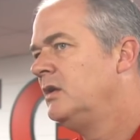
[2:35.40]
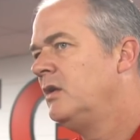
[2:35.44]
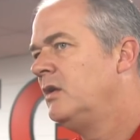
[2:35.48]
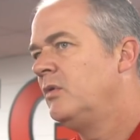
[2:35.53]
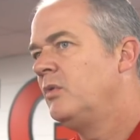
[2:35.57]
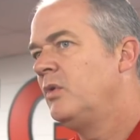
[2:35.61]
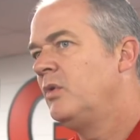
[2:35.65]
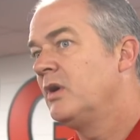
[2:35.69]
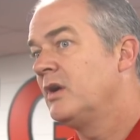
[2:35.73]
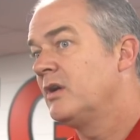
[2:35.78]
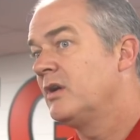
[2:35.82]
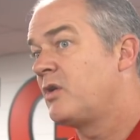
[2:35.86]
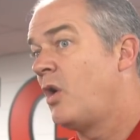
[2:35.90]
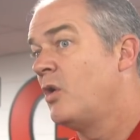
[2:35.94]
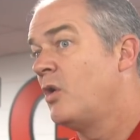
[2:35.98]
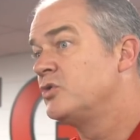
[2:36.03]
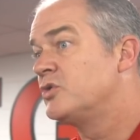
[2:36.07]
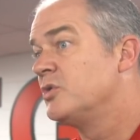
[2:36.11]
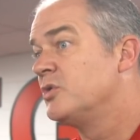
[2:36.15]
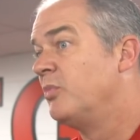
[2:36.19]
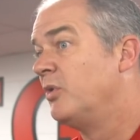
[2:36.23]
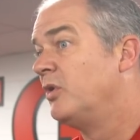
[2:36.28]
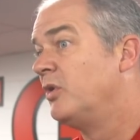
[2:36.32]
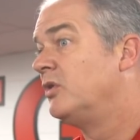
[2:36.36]
You know,
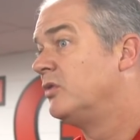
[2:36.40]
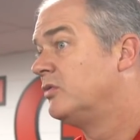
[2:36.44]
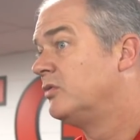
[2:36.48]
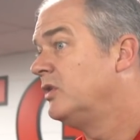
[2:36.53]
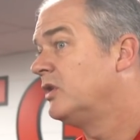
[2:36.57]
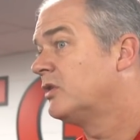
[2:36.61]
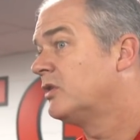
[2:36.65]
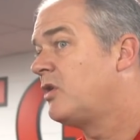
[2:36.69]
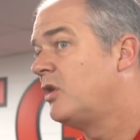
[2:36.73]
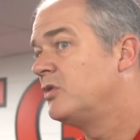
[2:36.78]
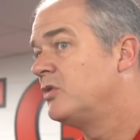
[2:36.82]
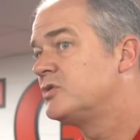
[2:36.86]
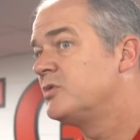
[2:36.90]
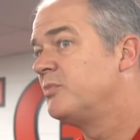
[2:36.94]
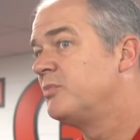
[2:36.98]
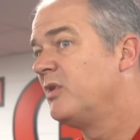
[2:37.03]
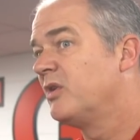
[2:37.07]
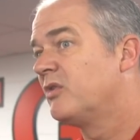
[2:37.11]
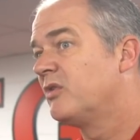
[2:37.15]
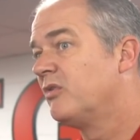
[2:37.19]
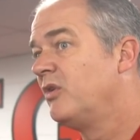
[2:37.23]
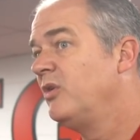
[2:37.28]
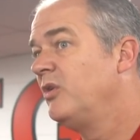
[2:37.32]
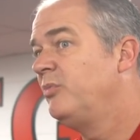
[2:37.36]
coachable, real
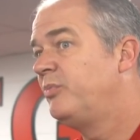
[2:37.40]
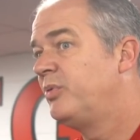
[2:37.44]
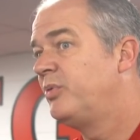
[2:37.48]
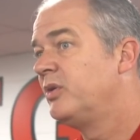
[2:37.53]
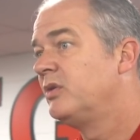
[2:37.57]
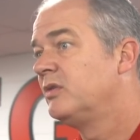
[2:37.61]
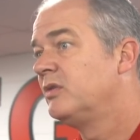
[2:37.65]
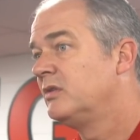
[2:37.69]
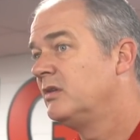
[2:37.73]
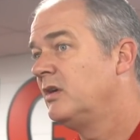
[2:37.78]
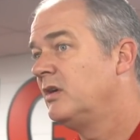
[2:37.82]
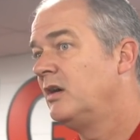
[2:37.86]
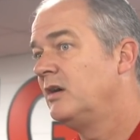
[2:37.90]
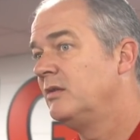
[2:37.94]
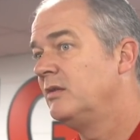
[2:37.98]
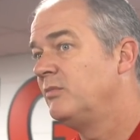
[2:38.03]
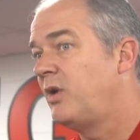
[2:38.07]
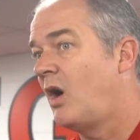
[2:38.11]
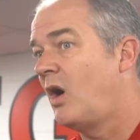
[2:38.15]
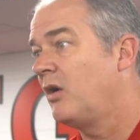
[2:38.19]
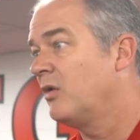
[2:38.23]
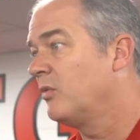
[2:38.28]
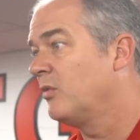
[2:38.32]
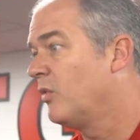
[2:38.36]
coachable group,
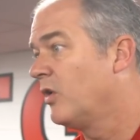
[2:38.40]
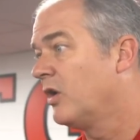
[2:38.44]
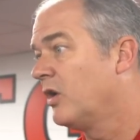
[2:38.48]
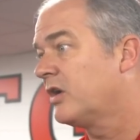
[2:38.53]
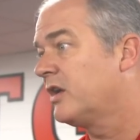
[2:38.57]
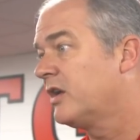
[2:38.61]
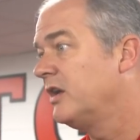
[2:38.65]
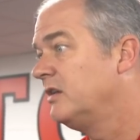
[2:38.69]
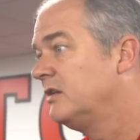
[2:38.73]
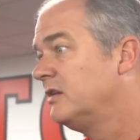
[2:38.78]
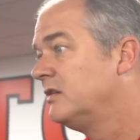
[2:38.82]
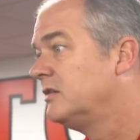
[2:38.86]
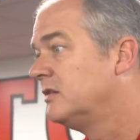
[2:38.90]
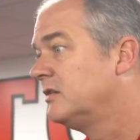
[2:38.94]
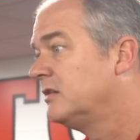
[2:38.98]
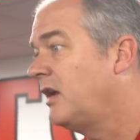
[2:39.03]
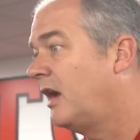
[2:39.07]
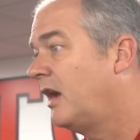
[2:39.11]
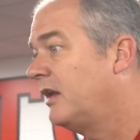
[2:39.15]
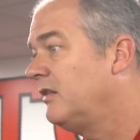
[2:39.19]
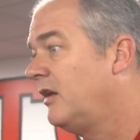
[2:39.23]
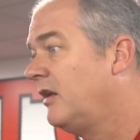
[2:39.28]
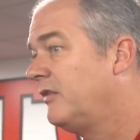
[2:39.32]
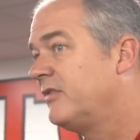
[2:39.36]
hard-working.
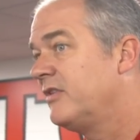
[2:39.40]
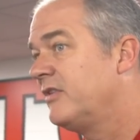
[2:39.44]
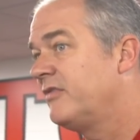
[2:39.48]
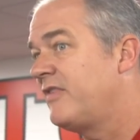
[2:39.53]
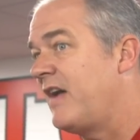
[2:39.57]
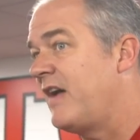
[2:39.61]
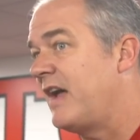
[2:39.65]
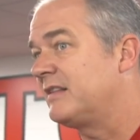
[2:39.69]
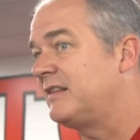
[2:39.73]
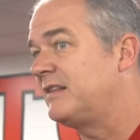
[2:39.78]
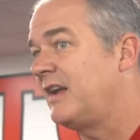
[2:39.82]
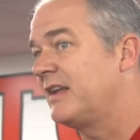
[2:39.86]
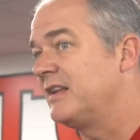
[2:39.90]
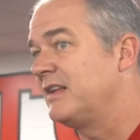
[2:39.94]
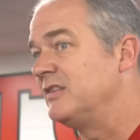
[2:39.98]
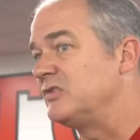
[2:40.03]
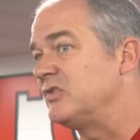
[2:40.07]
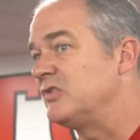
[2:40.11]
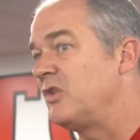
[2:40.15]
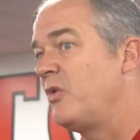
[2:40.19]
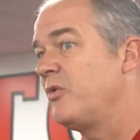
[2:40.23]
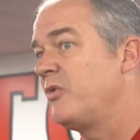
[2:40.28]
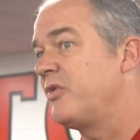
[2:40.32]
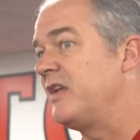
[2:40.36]
I love the fact I could
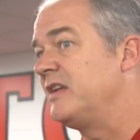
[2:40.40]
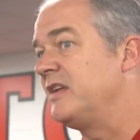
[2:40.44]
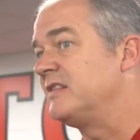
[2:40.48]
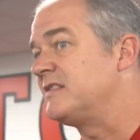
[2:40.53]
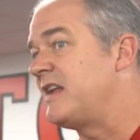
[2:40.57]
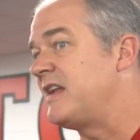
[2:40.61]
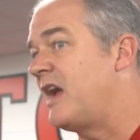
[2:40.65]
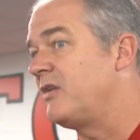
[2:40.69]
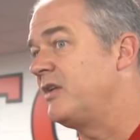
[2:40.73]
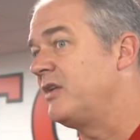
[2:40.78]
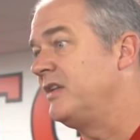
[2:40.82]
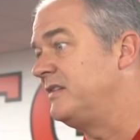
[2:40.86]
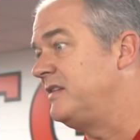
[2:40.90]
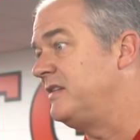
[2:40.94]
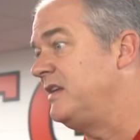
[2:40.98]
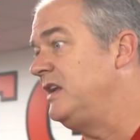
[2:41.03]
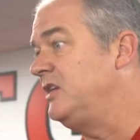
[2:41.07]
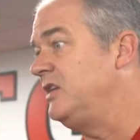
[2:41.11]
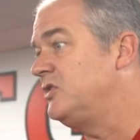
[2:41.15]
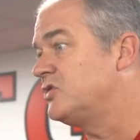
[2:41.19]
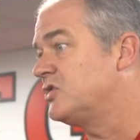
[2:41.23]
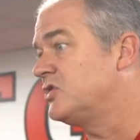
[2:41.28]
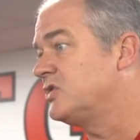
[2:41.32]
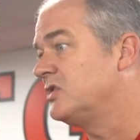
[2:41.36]
slow things down and
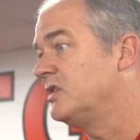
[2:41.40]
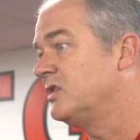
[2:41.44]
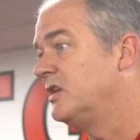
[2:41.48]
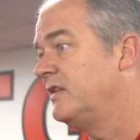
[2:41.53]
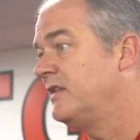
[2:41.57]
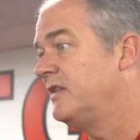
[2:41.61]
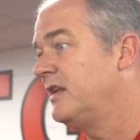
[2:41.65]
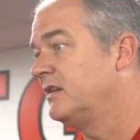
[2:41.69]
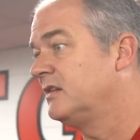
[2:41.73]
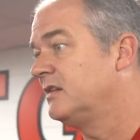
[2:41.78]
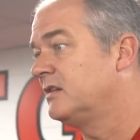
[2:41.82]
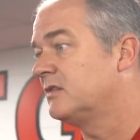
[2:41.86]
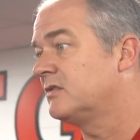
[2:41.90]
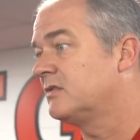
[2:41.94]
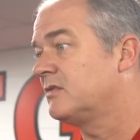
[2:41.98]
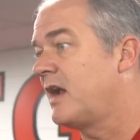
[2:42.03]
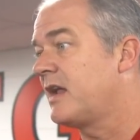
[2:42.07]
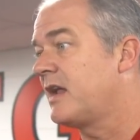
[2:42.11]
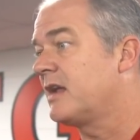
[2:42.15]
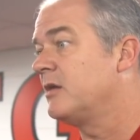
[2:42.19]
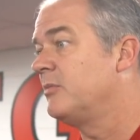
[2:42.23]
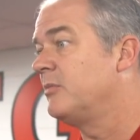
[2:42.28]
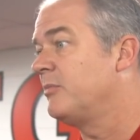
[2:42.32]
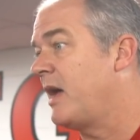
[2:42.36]
teach and then
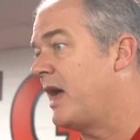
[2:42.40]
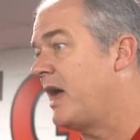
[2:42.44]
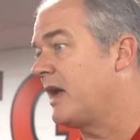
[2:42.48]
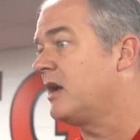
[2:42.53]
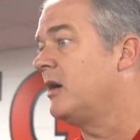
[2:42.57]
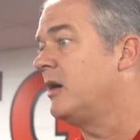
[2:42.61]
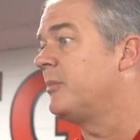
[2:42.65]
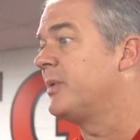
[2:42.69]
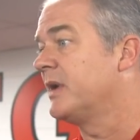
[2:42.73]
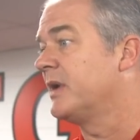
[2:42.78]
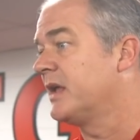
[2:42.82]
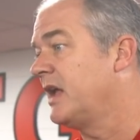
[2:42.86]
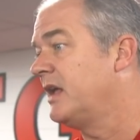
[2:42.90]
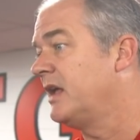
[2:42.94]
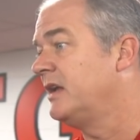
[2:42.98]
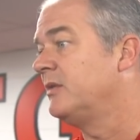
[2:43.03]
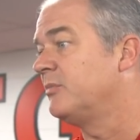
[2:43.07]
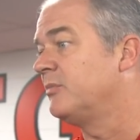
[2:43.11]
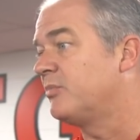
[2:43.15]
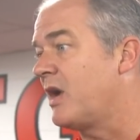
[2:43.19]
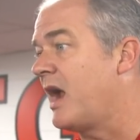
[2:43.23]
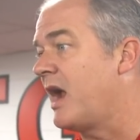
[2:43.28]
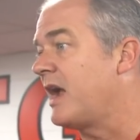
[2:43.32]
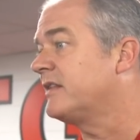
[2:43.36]
crank them back up again
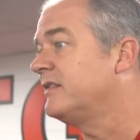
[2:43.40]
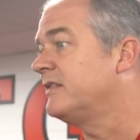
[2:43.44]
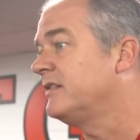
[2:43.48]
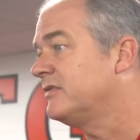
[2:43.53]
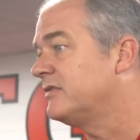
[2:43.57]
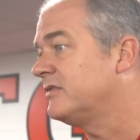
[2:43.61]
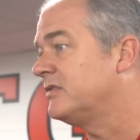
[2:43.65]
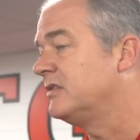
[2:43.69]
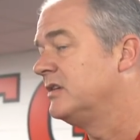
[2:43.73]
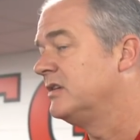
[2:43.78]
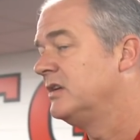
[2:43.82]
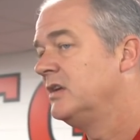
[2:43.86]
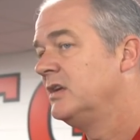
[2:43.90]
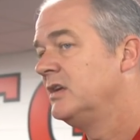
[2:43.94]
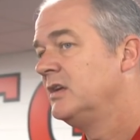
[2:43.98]
and practice.